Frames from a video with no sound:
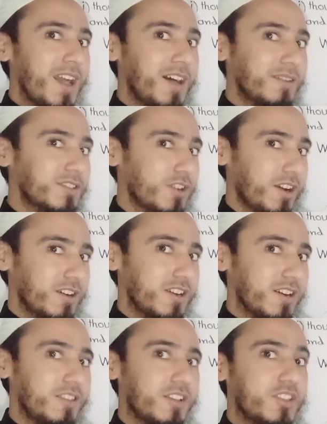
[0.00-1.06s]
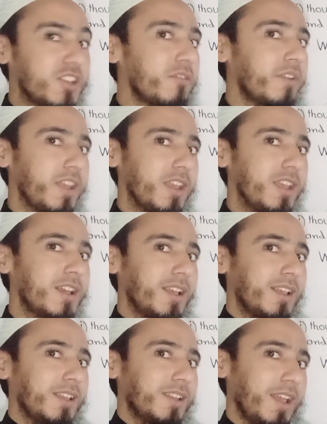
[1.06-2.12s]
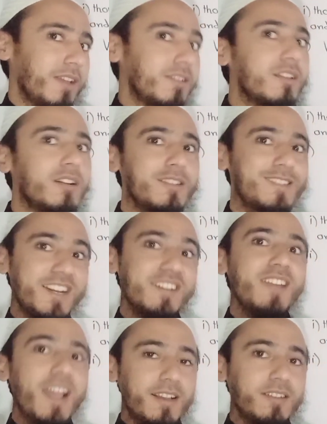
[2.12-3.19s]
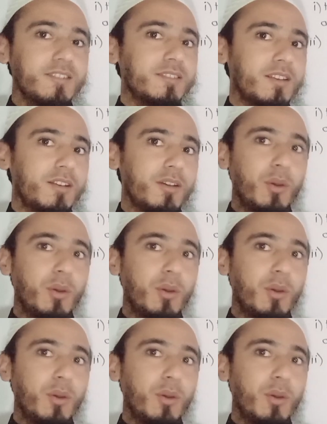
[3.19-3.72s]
have started the theory and the syntax,